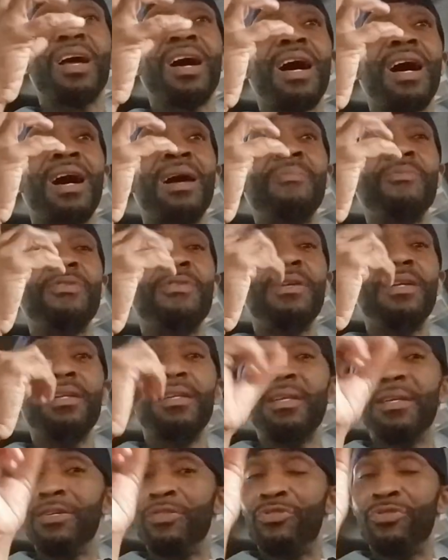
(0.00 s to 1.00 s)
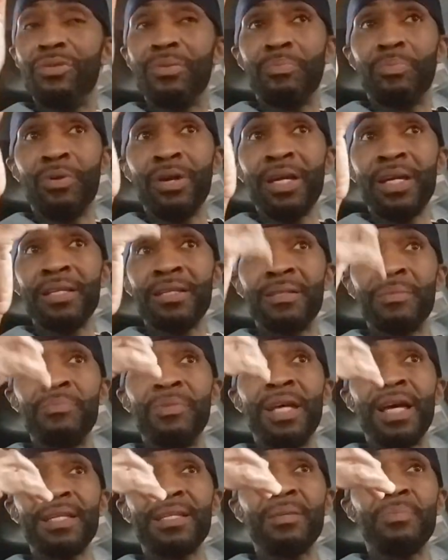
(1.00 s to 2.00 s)
I'm going to need you to bring it some
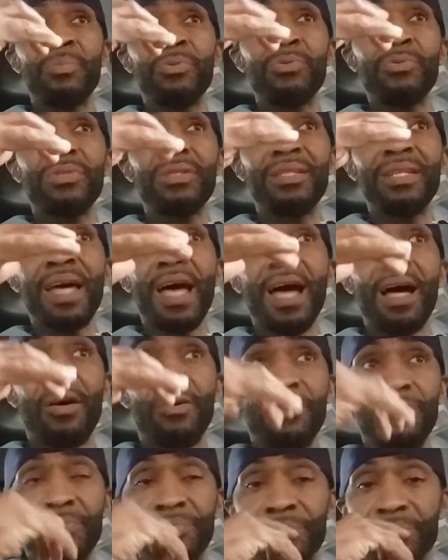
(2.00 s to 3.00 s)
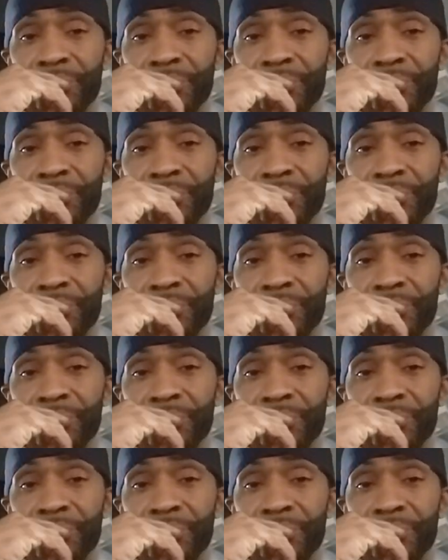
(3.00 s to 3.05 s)
decibels down.